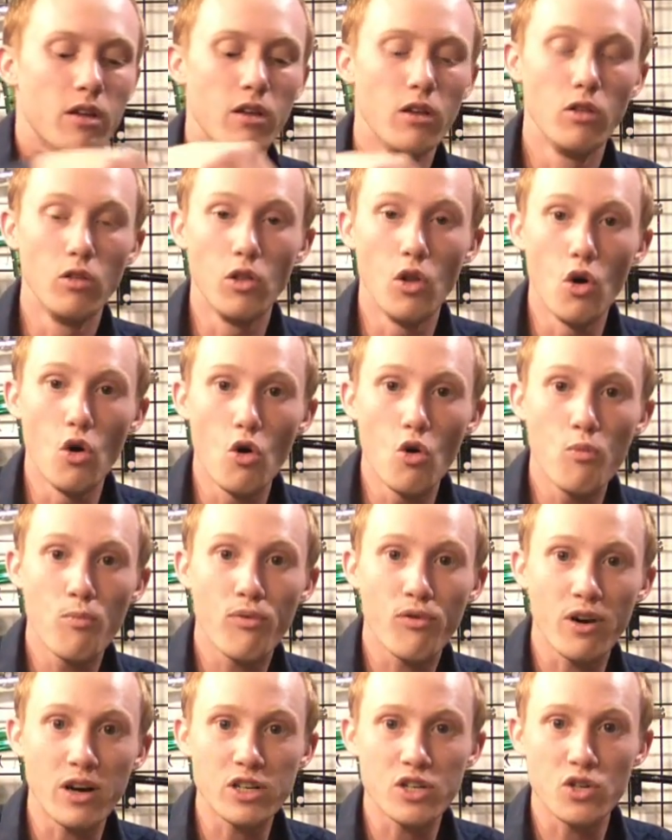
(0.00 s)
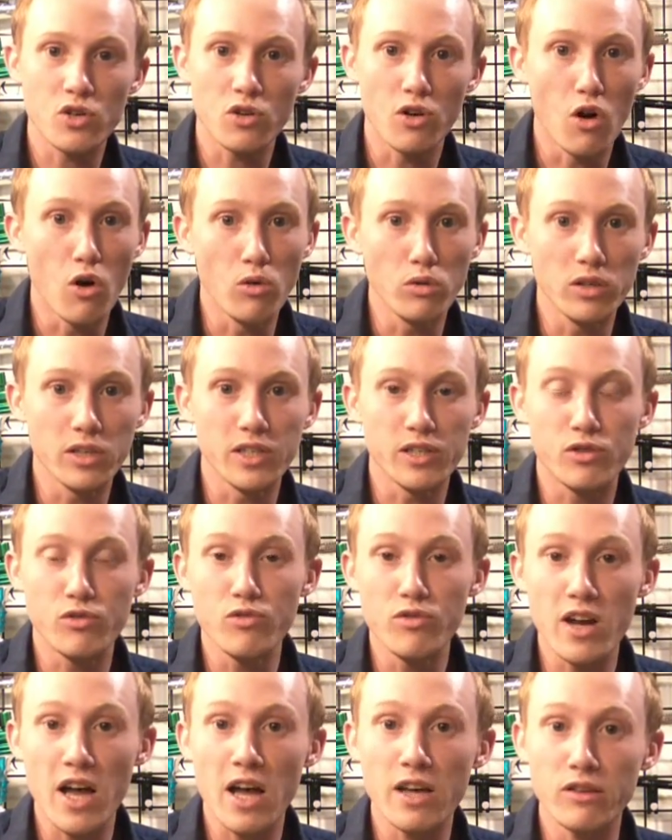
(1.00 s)
Low pressure only.
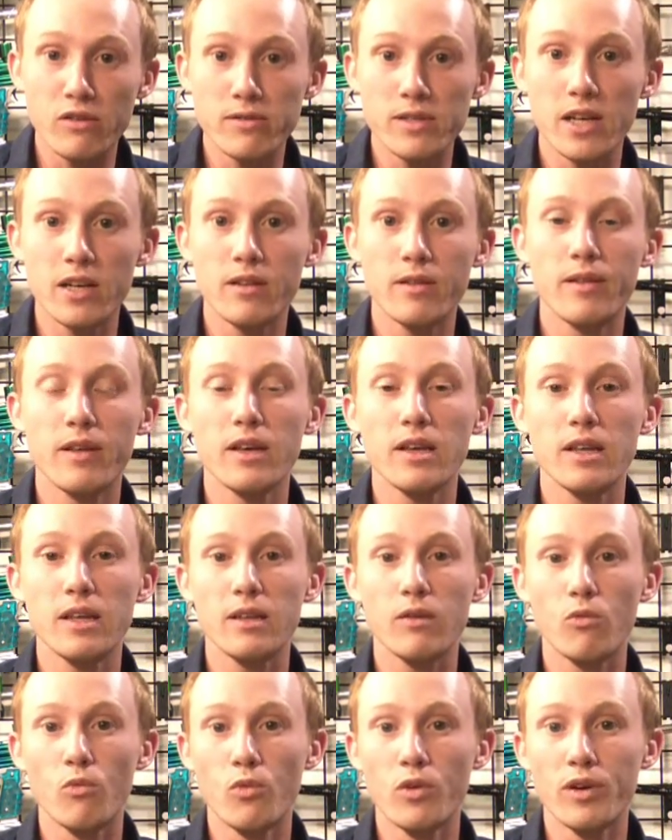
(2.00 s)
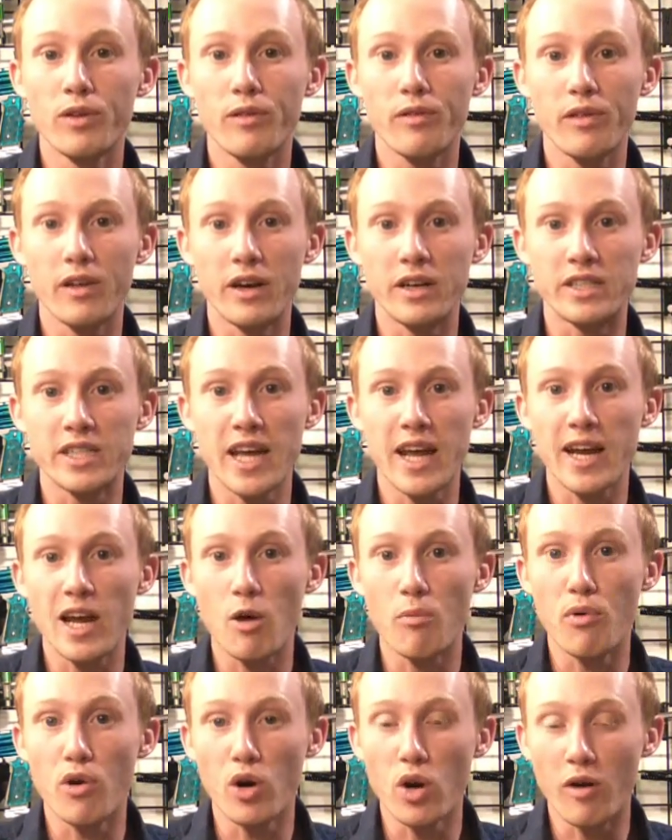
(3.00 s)
Do not use anything with a tank
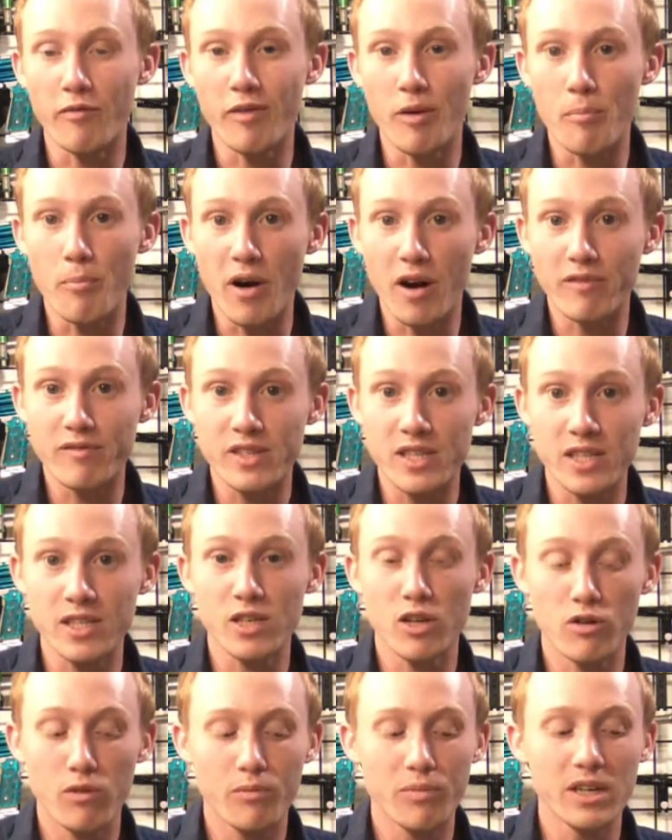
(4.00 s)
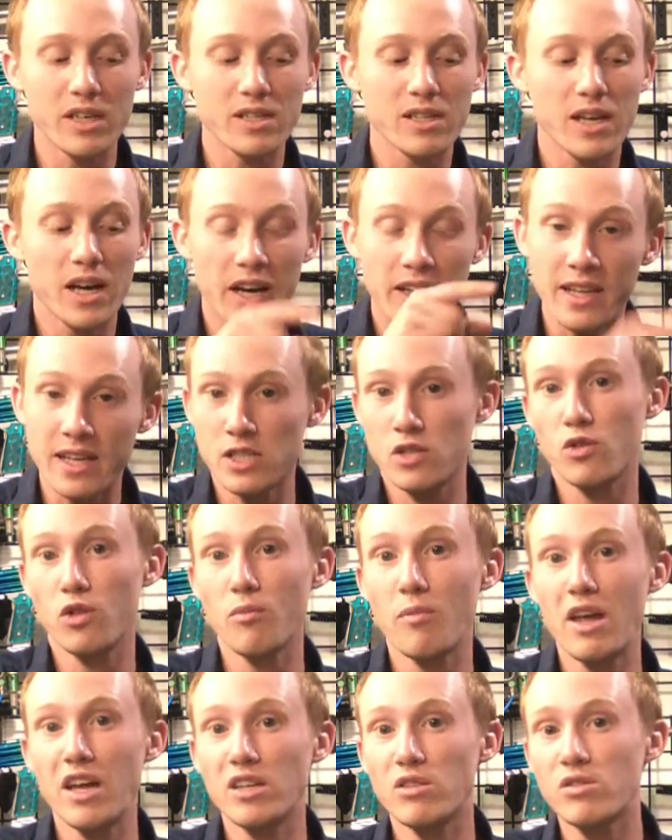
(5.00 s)
output of above 600 PSI. That's what
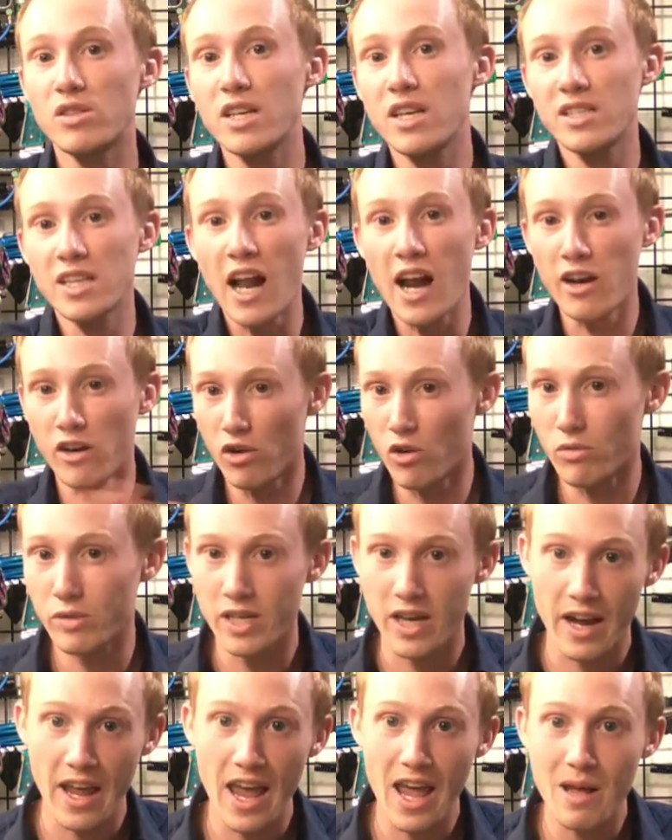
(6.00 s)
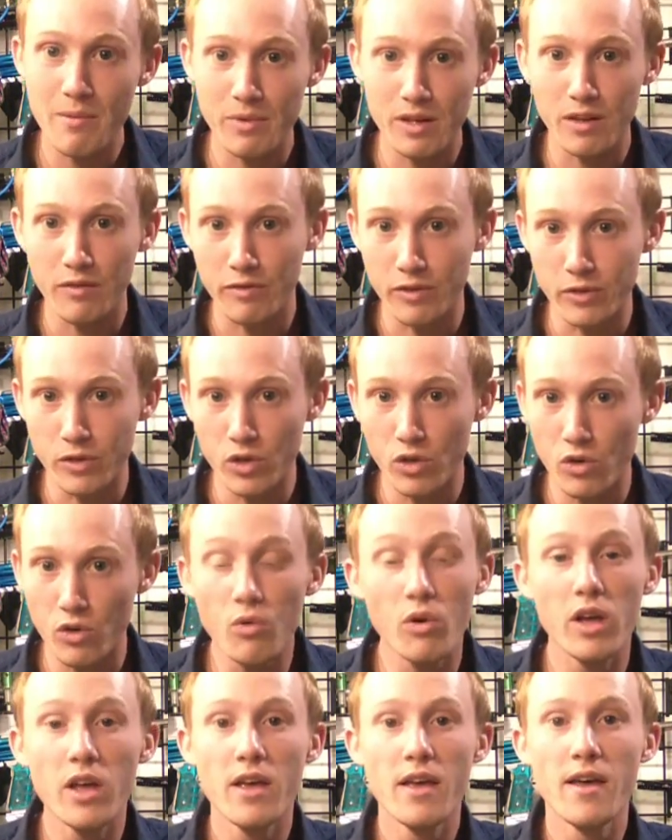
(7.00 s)
the manual says. I don't know what's going to happen if you
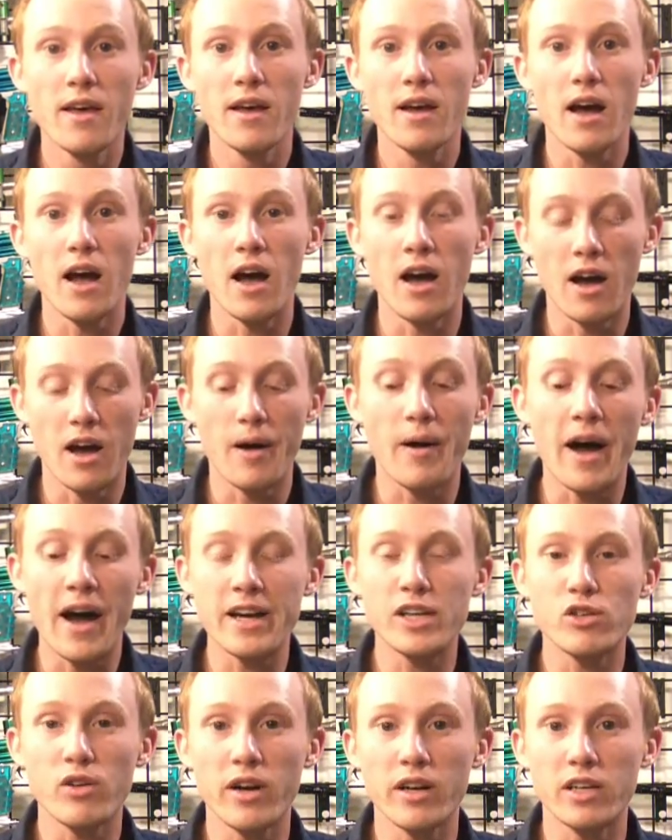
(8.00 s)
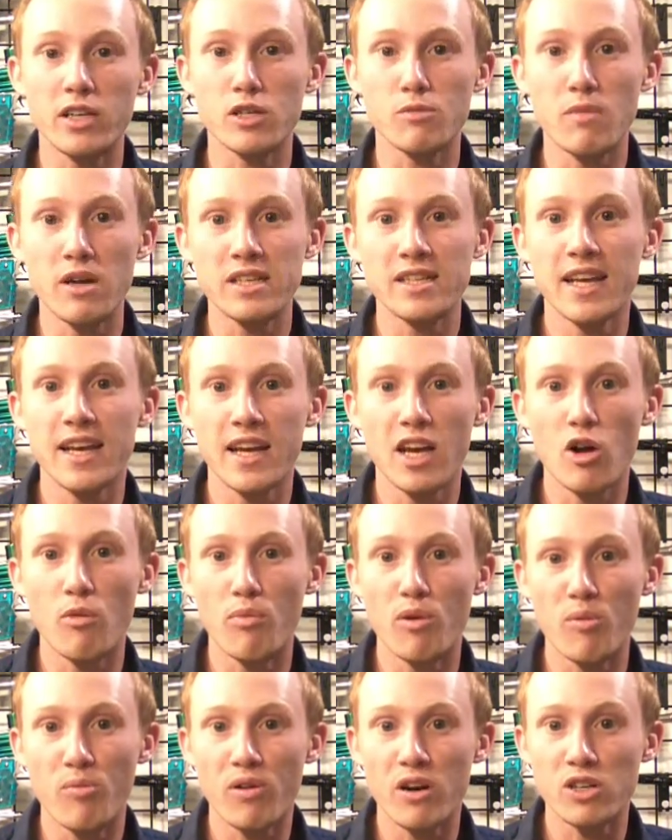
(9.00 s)
do. I tried it because my tank
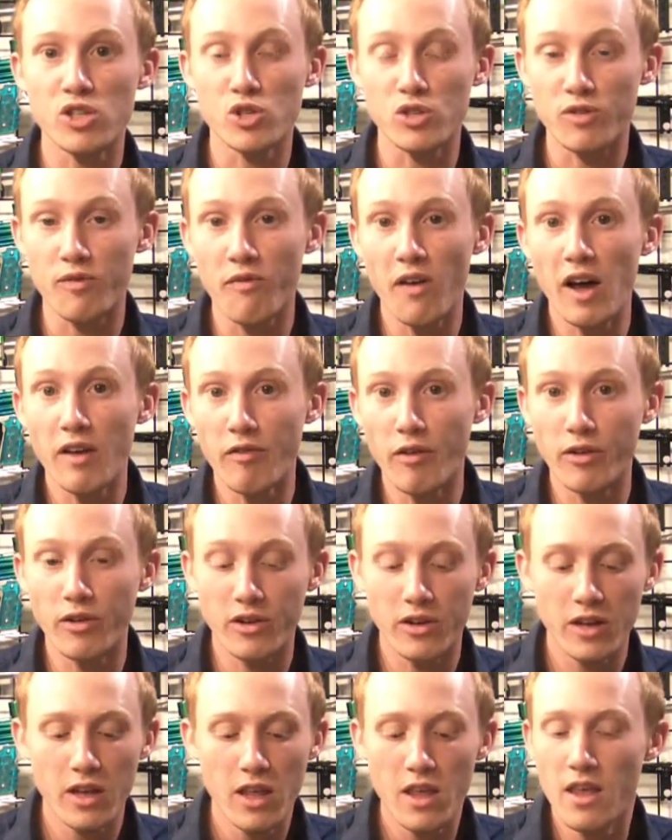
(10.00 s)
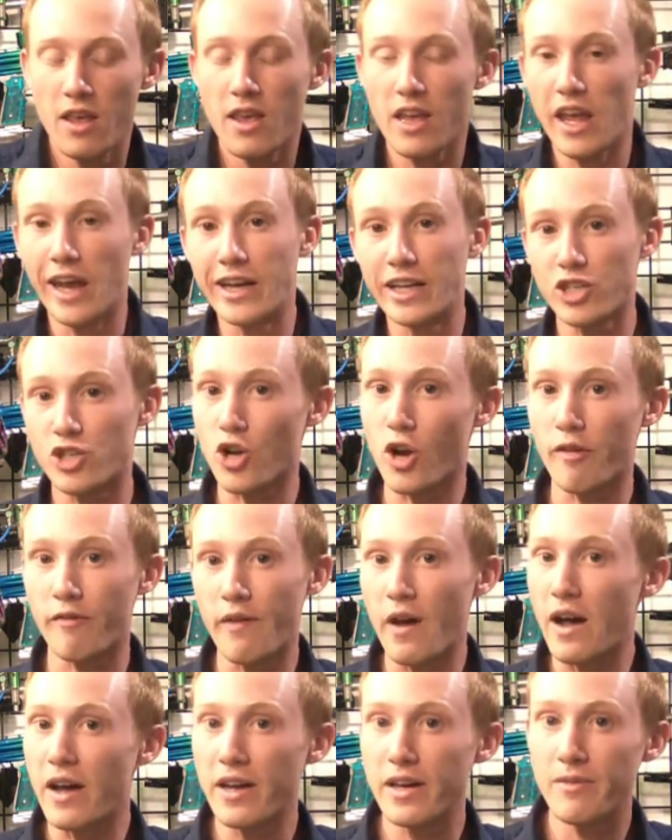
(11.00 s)
output pressure is 500, and it shot
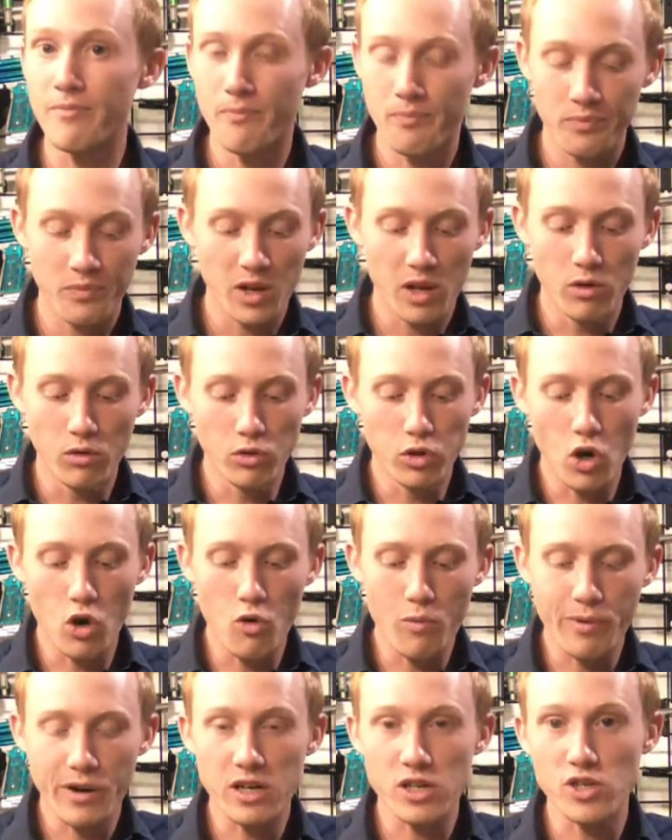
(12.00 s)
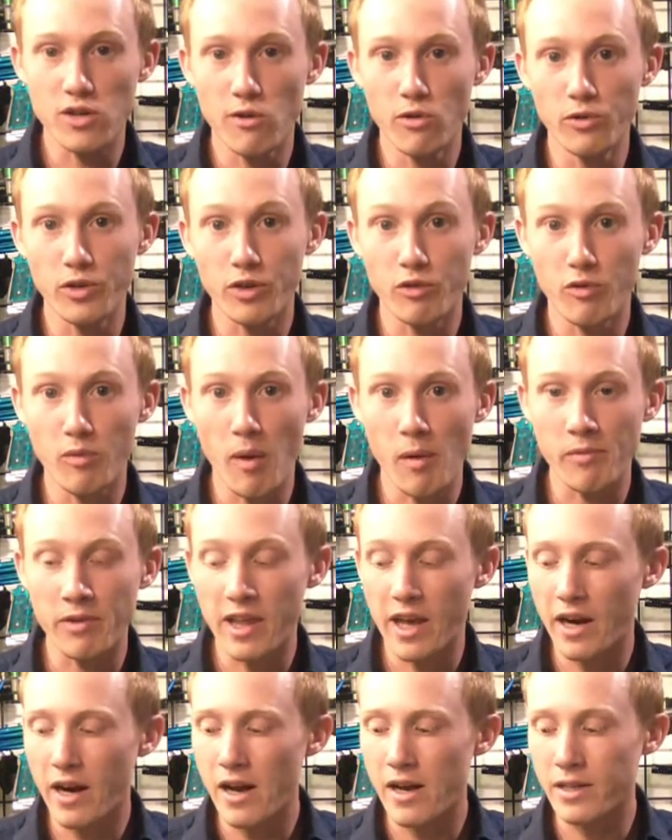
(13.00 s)
fine. Low pressure only, remember
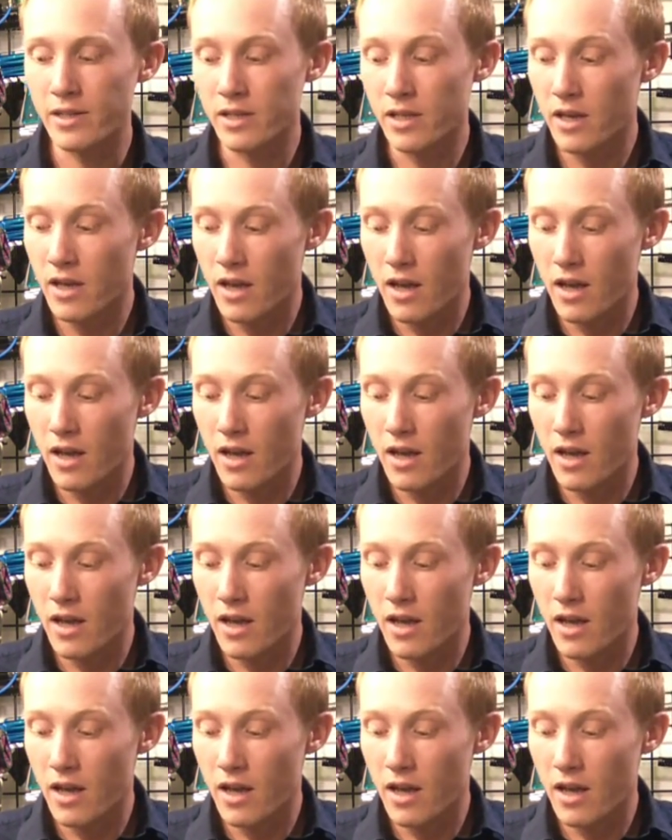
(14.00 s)
that, guys.